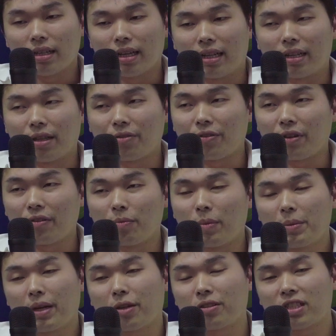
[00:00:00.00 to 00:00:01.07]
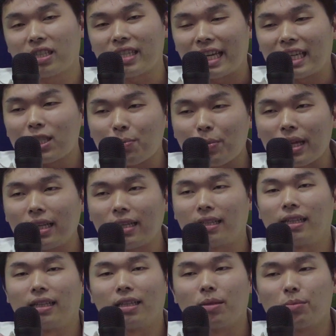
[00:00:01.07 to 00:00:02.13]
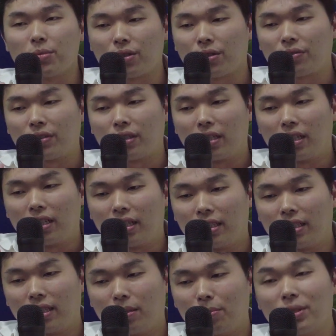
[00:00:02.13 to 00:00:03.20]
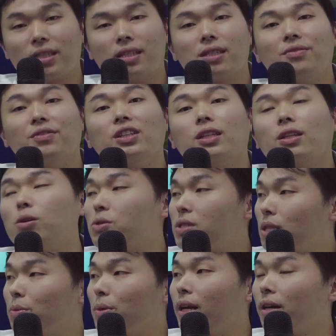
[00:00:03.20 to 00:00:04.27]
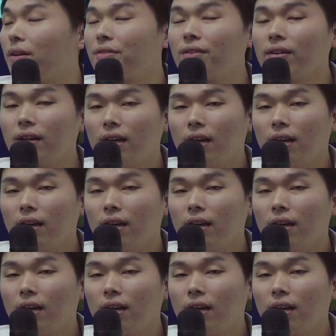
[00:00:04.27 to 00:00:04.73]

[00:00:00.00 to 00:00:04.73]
and if, if maybe I could just explain it in terms of uh, the business verticals that we have.